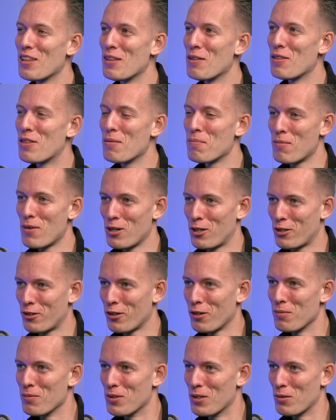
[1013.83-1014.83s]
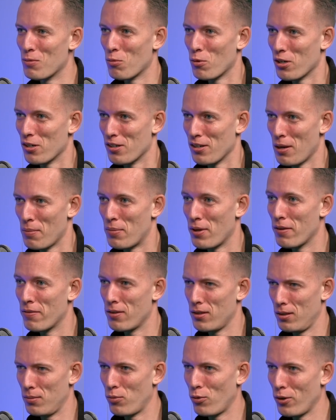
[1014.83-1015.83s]
the mushrooms were a
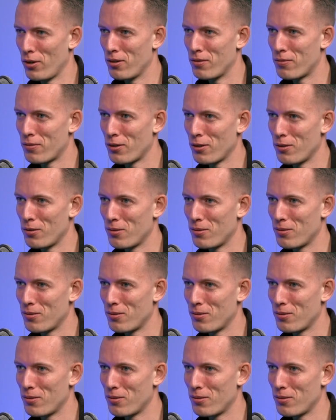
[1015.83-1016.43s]
pivotal point for you.